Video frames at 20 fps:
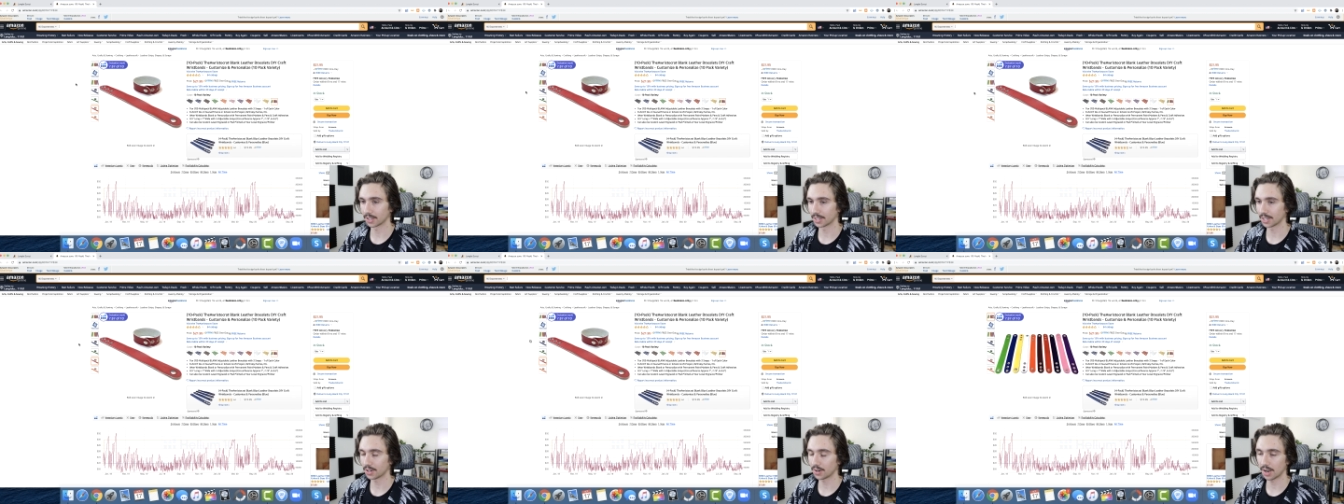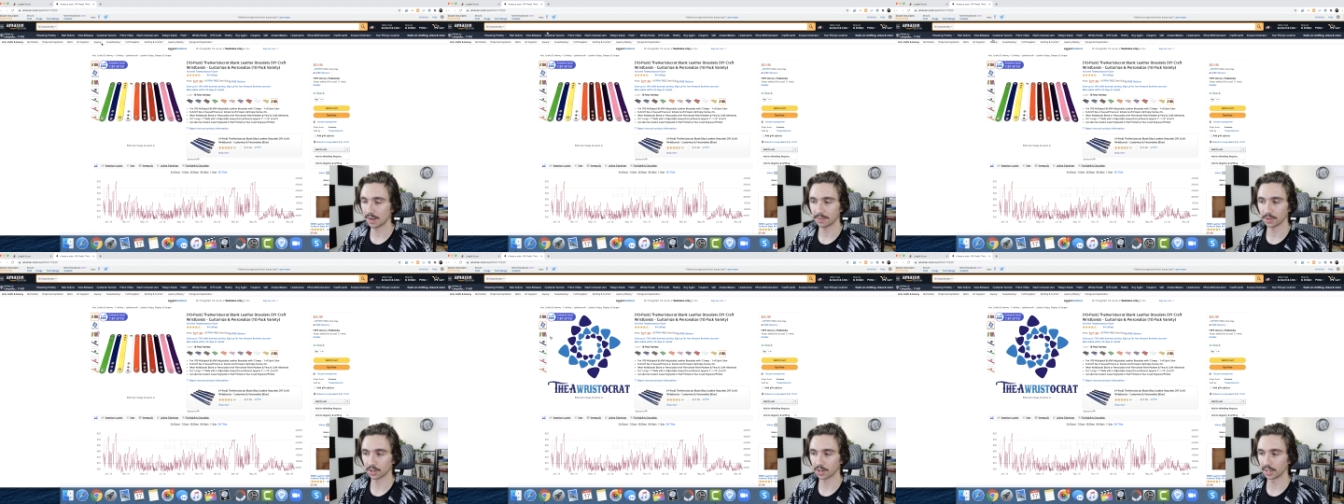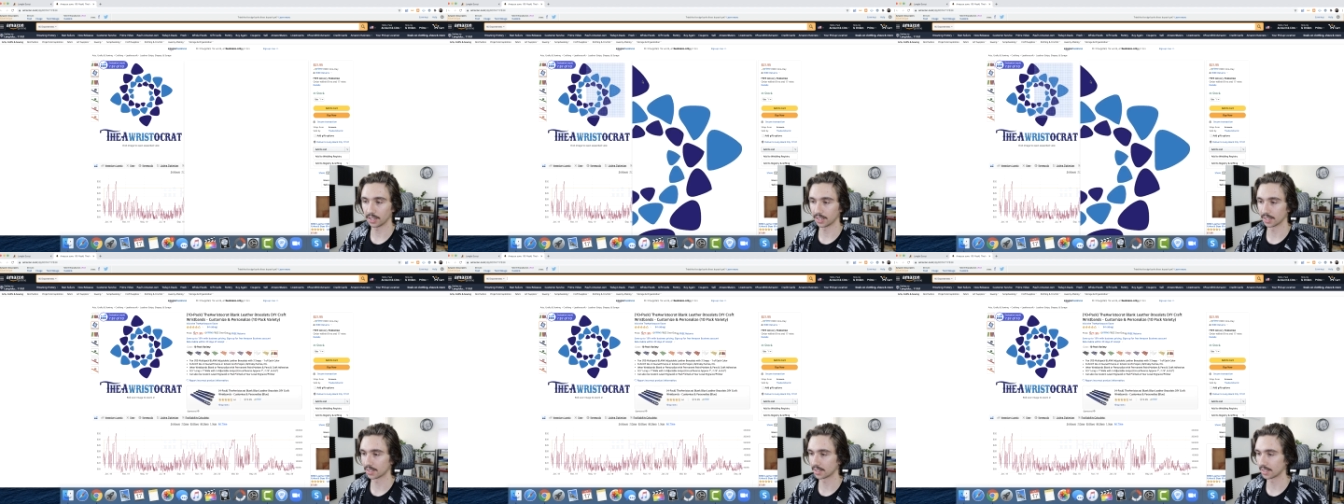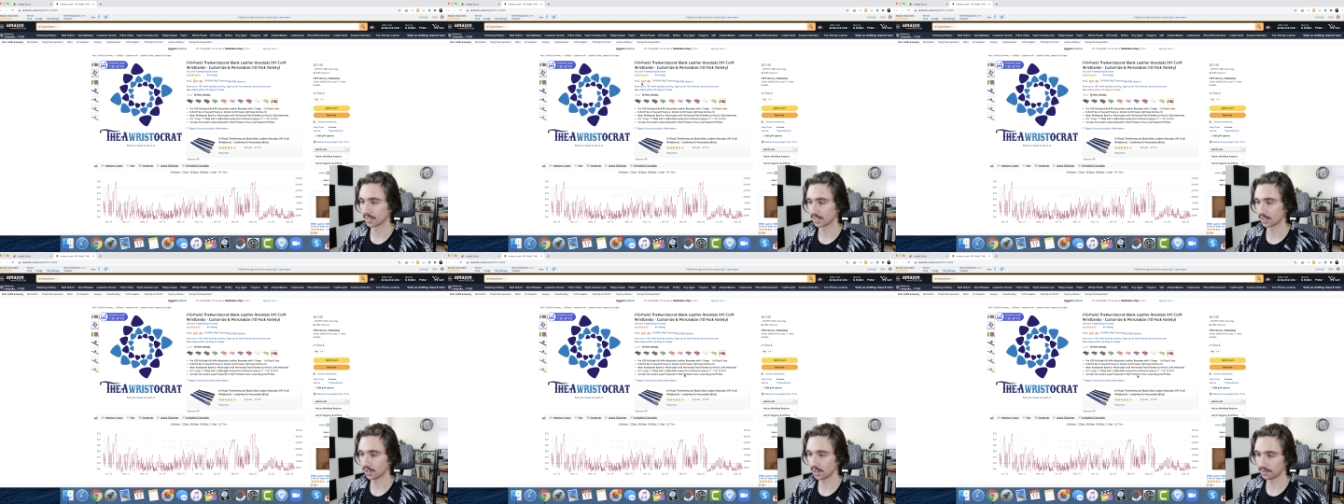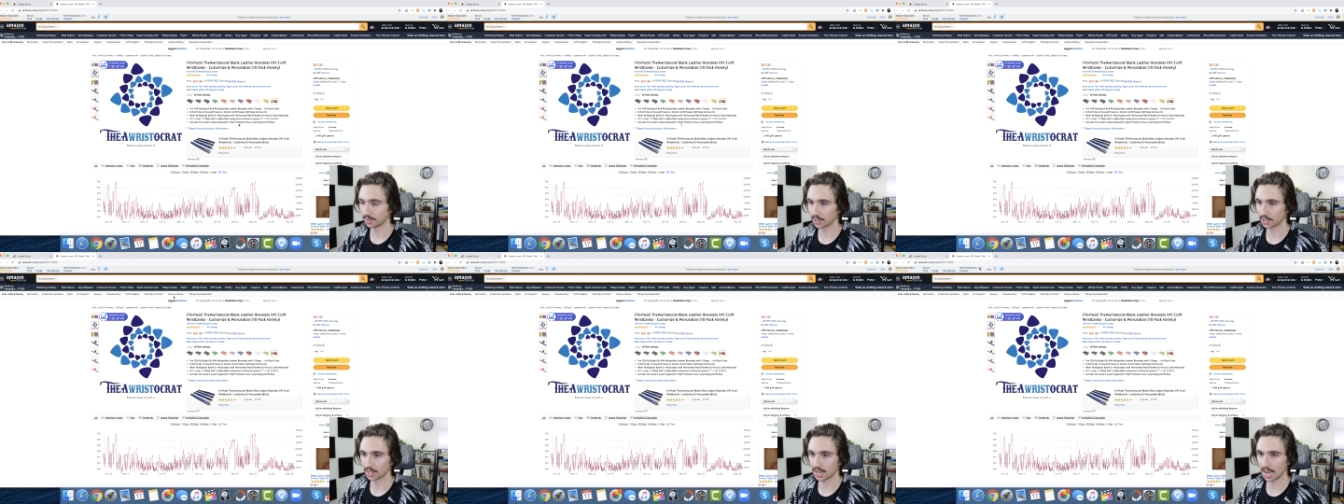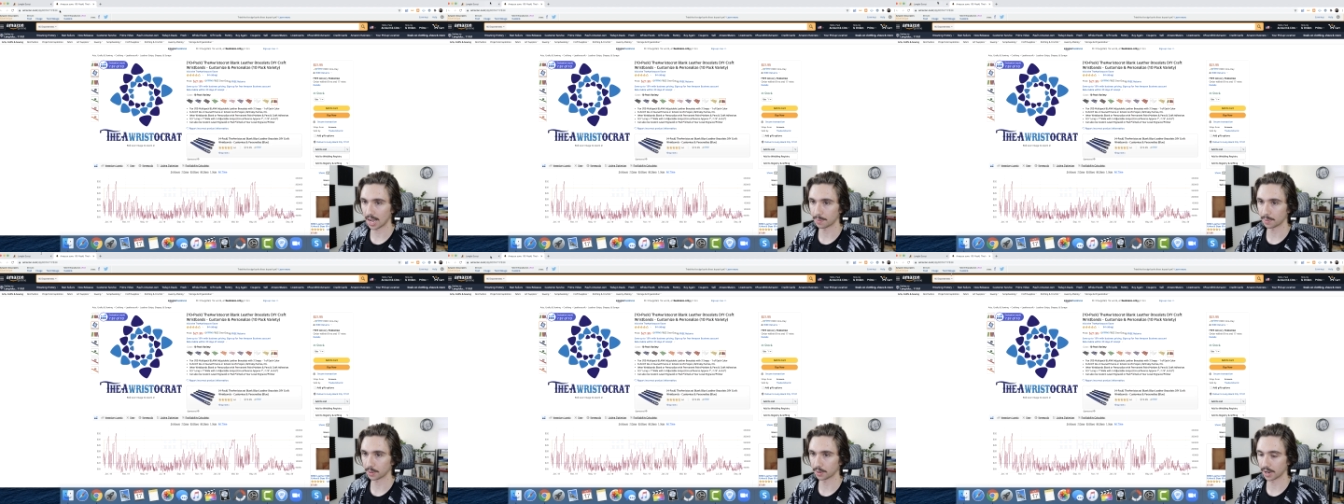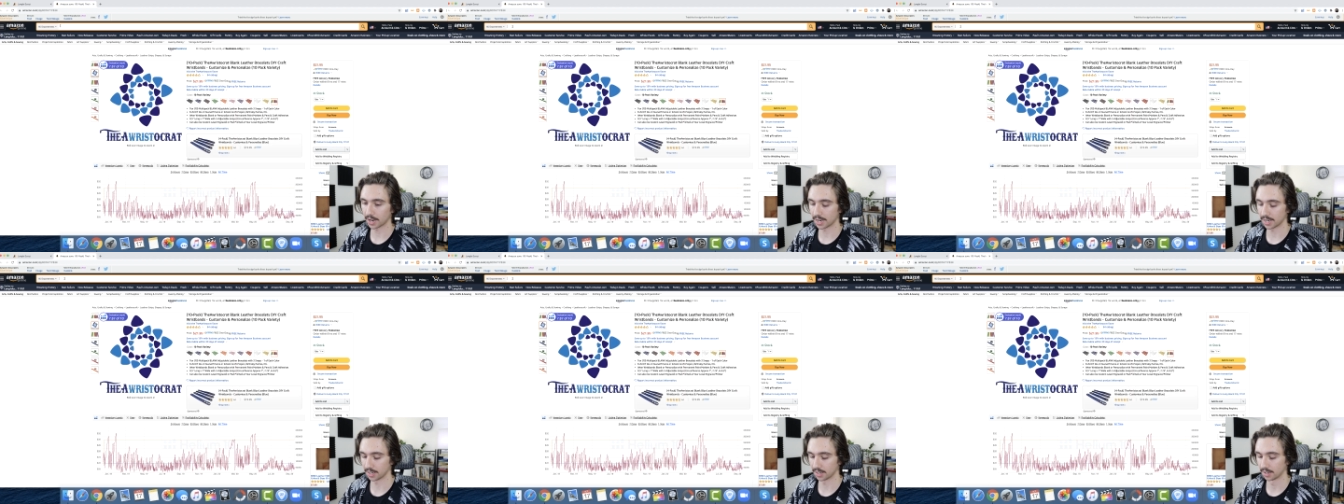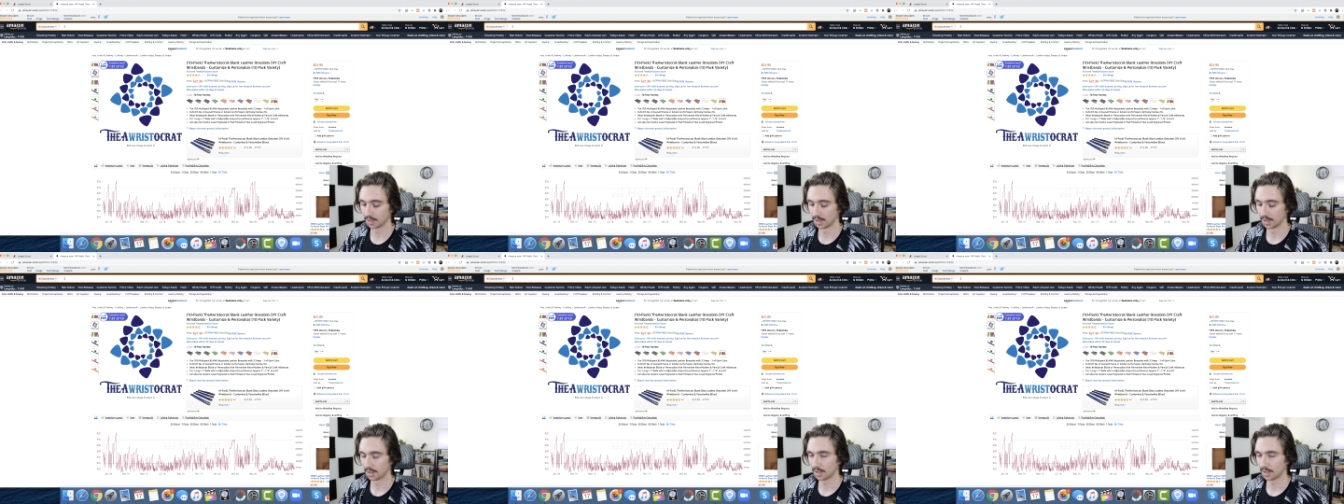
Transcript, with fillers: They don't have a great listing. They don't have good copywriting.